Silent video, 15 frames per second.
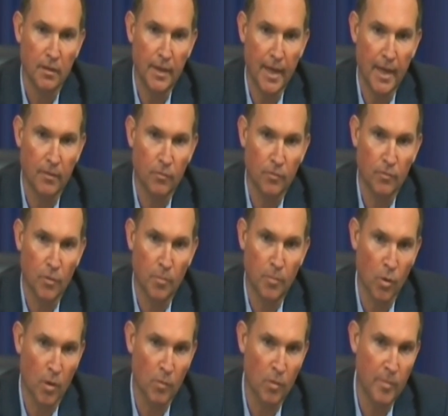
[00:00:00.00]
that
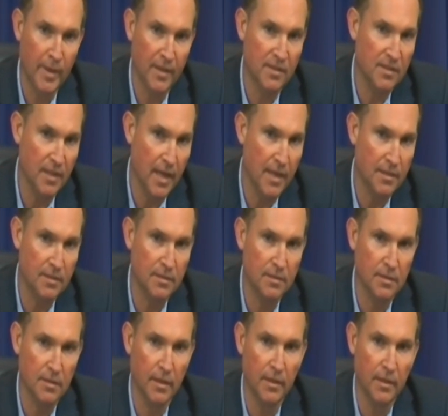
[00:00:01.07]
report will be assessed,